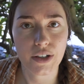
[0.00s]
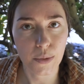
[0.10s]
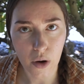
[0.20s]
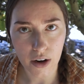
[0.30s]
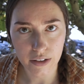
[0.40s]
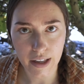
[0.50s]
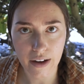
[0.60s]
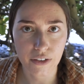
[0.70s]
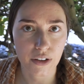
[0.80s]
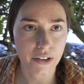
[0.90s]
your water
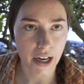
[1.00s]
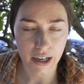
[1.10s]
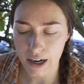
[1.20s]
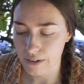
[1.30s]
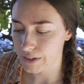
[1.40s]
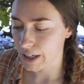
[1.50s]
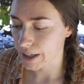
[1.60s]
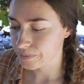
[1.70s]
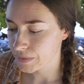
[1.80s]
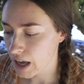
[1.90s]
level, that kind of
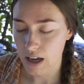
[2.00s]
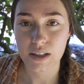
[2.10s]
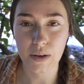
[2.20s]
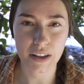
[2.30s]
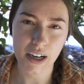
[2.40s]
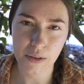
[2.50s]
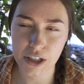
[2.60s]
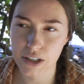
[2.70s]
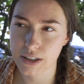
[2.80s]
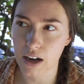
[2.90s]
thing. So I thought I would
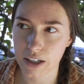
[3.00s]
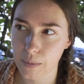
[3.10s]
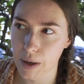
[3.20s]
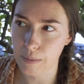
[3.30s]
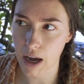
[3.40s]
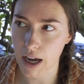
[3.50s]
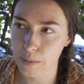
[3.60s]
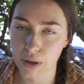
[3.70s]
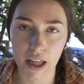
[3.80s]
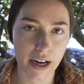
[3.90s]
just document my
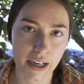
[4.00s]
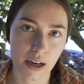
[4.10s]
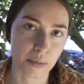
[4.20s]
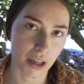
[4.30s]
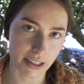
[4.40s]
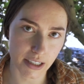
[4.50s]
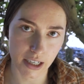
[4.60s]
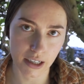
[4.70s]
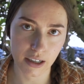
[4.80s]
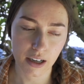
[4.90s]
planning and
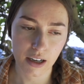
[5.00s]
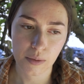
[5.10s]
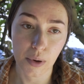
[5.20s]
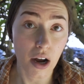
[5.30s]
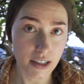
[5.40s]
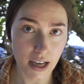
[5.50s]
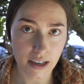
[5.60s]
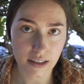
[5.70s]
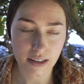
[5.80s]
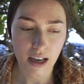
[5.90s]
planting
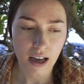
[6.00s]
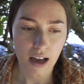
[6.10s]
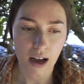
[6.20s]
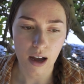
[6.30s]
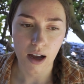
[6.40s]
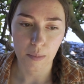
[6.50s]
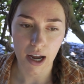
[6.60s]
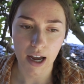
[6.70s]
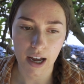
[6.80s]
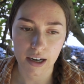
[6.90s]
process.
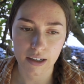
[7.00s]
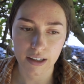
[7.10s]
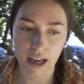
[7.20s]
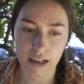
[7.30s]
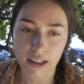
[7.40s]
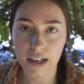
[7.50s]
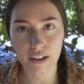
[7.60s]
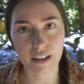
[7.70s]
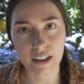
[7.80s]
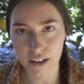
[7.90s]
And then later
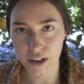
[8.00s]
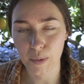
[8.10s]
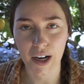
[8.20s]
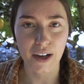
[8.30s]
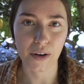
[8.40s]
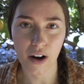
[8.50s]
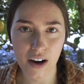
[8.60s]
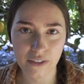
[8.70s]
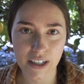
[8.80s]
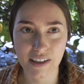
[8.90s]
in the year when I go to
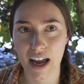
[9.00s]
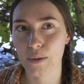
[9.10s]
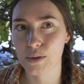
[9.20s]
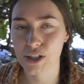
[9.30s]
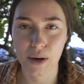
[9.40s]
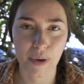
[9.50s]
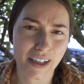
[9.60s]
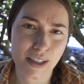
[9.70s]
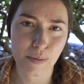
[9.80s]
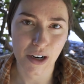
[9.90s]
harvest, I will share my
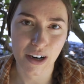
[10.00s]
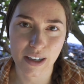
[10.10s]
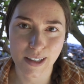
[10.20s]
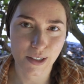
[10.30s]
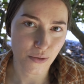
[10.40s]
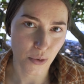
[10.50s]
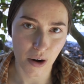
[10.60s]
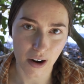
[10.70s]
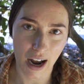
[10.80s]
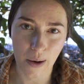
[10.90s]
experience
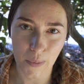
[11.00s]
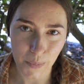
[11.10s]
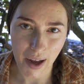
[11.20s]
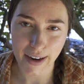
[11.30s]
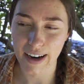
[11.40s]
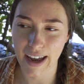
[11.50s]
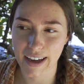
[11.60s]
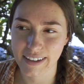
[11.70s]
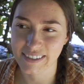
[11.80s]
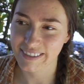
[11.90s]
for how it went
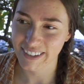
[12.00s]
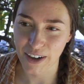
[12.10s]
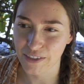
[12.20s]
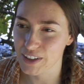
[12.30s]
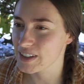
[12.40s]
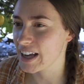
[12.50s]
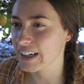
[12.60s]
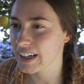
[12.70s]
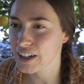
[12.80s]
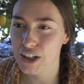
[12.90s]
and, if there's
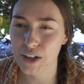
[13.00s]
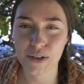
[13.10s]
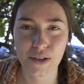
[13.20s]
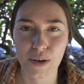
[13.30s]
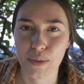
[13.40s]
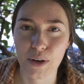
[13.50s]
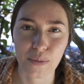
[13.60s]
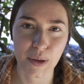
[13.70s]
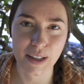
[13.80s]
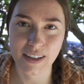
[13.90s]
any issues or
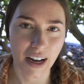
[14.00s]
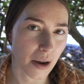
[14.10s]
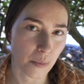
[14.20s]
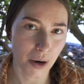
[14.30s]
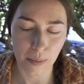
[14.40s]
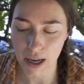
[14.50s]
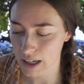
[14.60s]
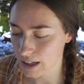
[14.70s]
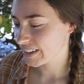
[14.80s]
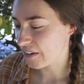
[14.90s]
improvements that I want to
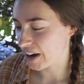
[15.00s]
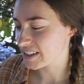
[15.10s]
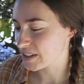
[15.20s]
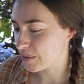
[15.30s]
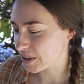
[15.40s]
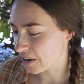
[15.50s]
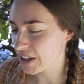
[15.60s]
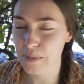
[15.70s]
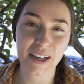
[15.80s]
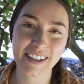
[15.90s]
make. Okay, so with all
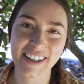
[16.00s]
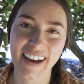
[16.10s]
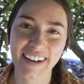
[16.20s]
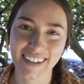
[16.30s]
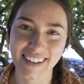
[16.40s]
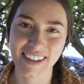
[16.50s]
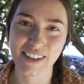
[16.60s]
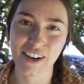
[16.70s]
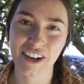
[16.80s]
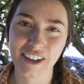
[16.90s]
that being said, let's get
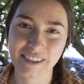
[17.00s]
started.